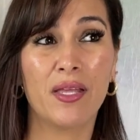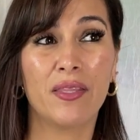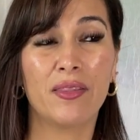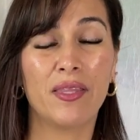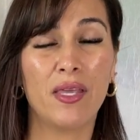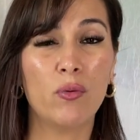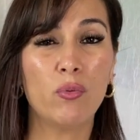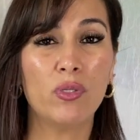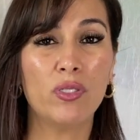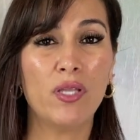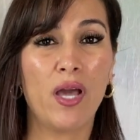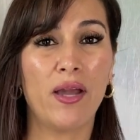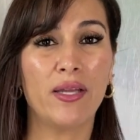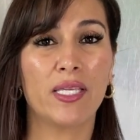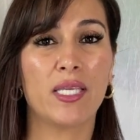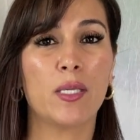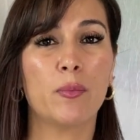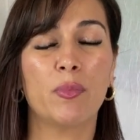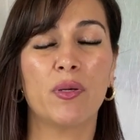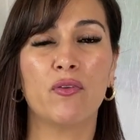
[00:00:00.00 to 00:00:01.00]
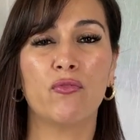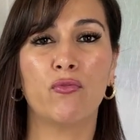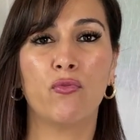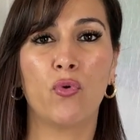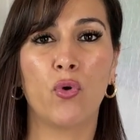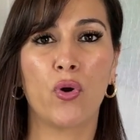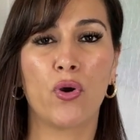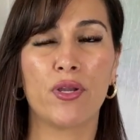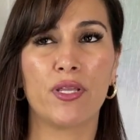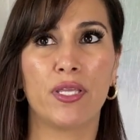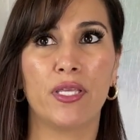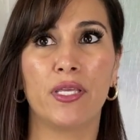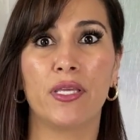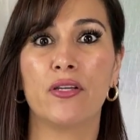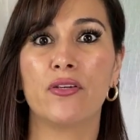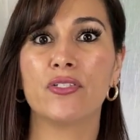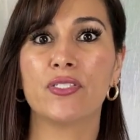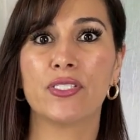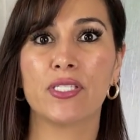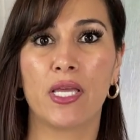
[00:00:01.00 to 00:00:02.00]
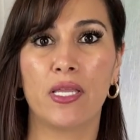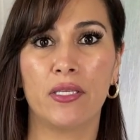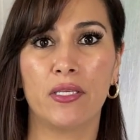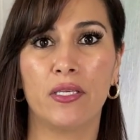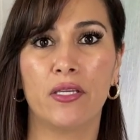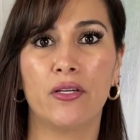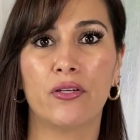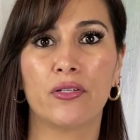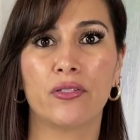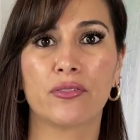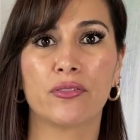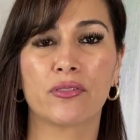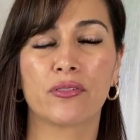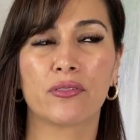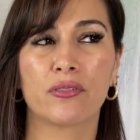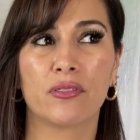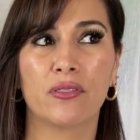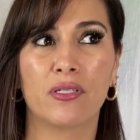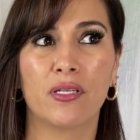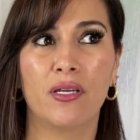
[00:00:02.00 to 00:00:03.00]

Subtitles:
they will not keep it for years and years